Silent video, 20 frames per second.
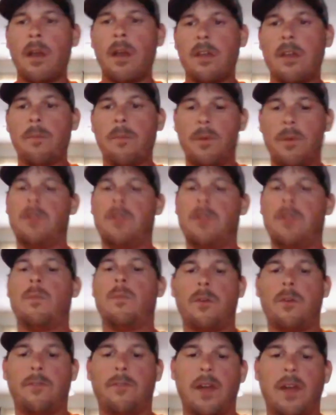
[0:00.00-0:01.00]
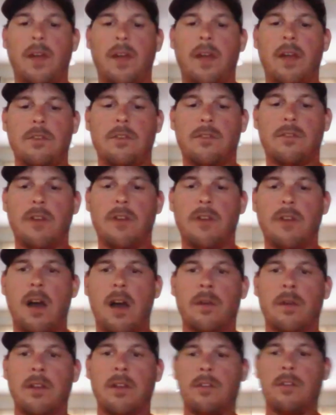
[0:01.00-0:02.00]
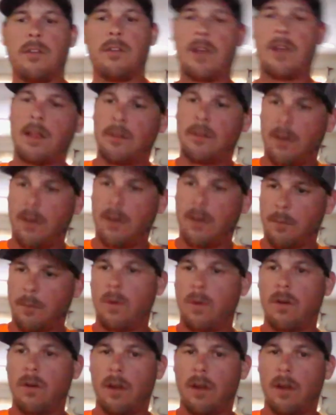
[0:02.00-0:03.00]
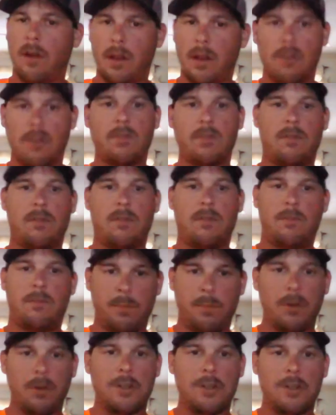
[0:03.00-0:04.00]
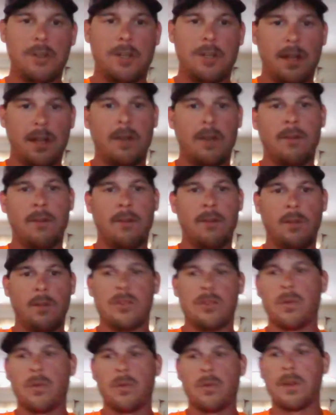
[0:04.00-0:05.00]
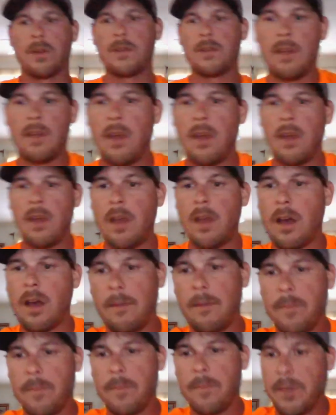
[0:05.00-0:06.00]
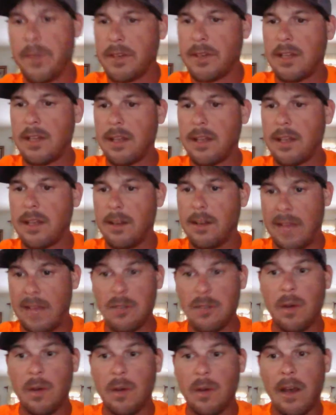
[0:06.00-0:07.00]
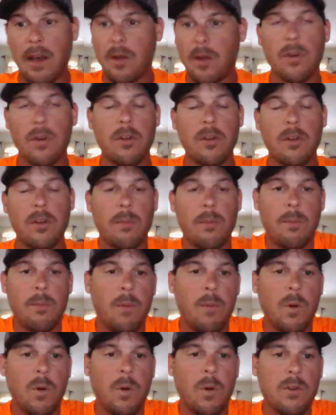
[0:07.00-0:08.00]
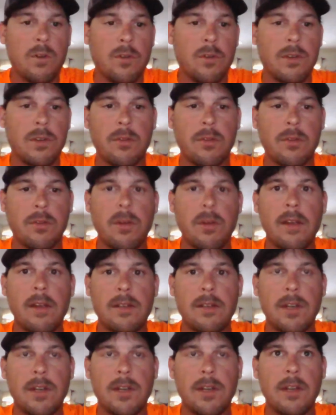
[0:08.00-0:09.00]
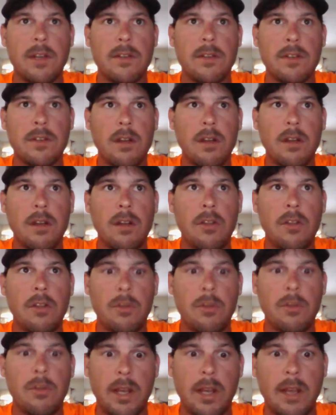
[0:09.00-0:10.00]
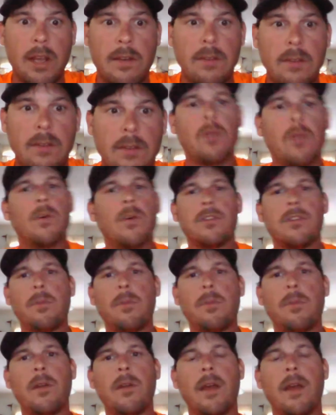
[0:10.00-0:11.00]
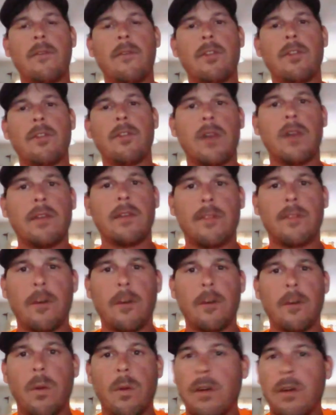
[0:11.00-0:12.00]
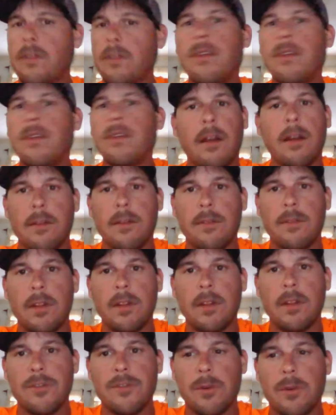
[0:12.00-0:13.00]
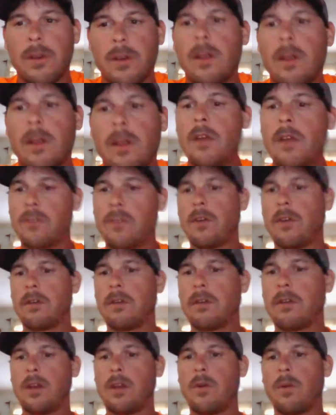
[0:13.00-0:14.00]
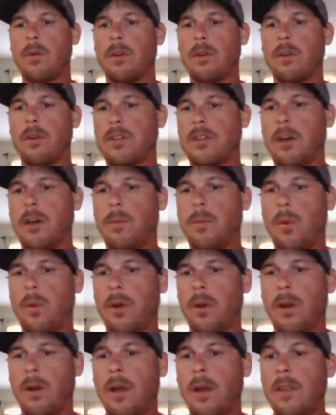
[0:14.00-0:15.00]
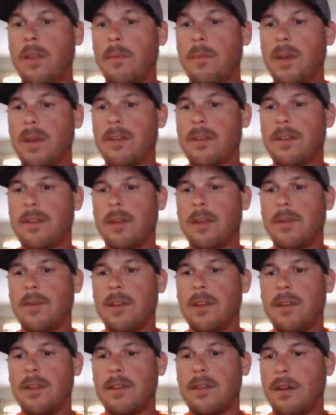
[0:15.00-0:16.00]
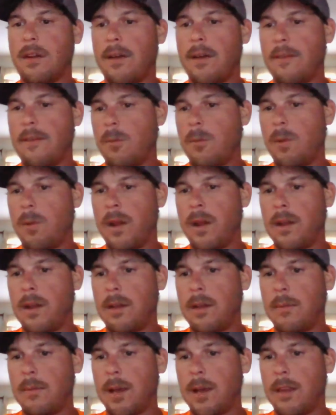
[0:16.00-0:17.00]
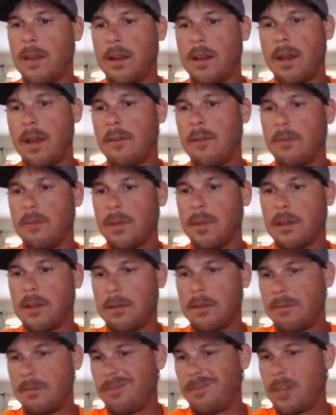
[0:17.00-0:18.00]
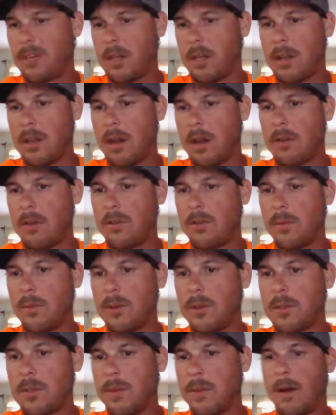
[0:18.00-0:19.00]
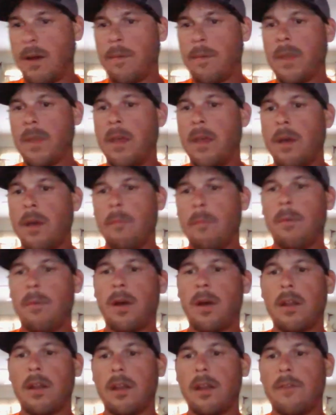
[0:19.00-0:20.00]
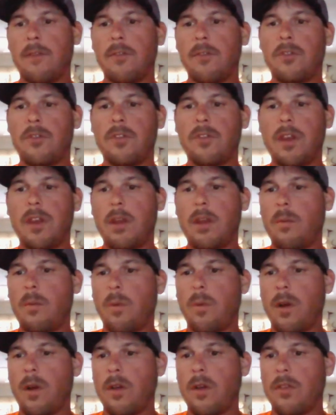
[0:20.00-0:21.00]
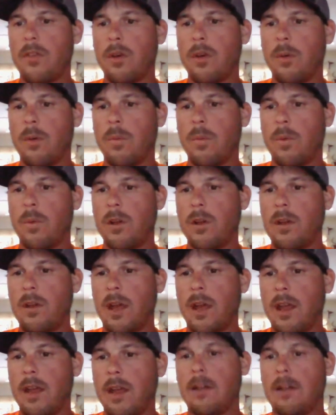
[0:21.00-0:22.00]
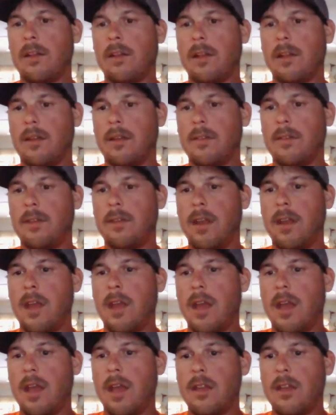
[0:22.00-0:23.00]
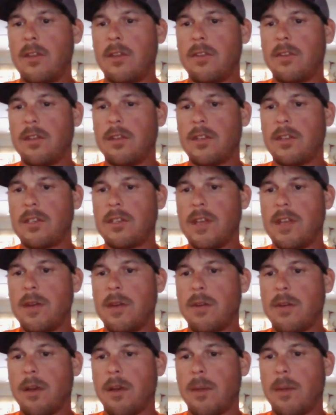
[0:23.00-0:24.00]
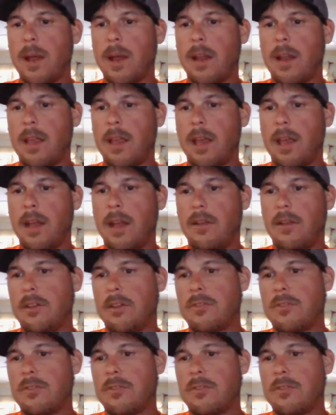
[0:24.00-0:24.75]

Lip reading: you put the mortar flat on your trowel and you take that tuck pointer and you push it into the joints. Like I said, that's why your mortar joints are 3/8 of an inch. 3/8. So what's the point in having a 3/8 tuck pointer? It's not going to fit in the joint. So get a 1/4 inch tuck pointer. The biggest thing with these, I don't have a brand in mind that I ever really cared too much about. But if you see where the wooden handle is, and then you see the steel coming out of the handle,